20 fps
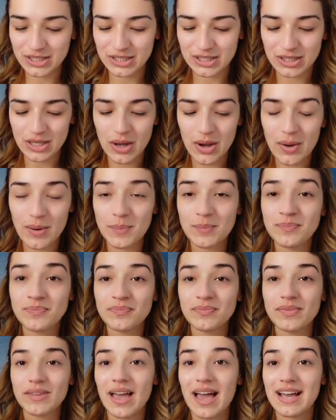So
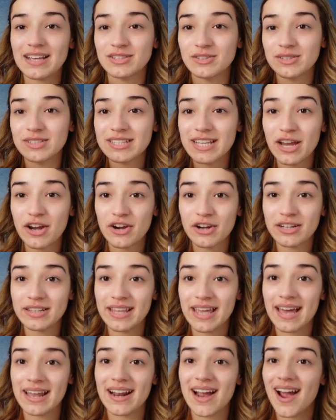as soon as I heard
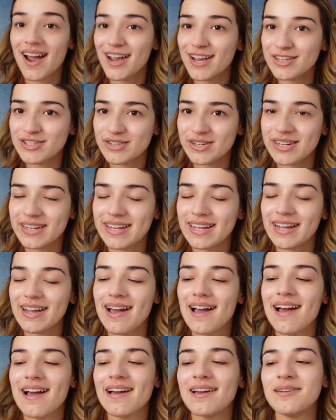they had a hydrating,
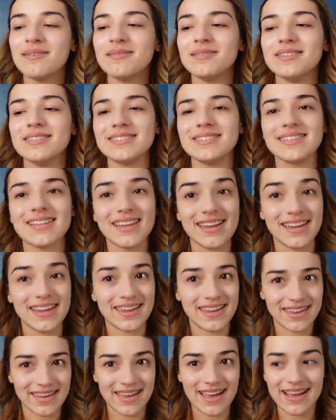I was like,
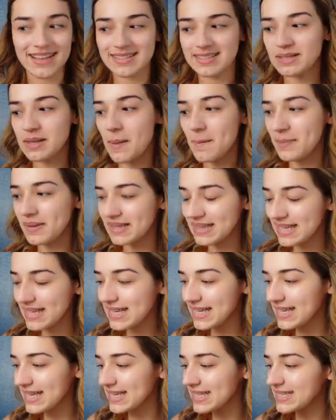yes,
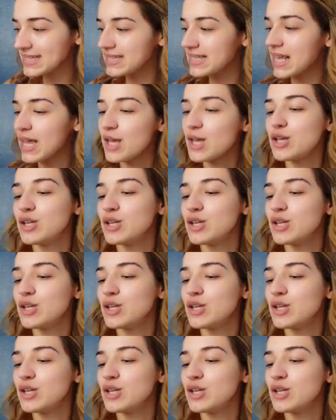please.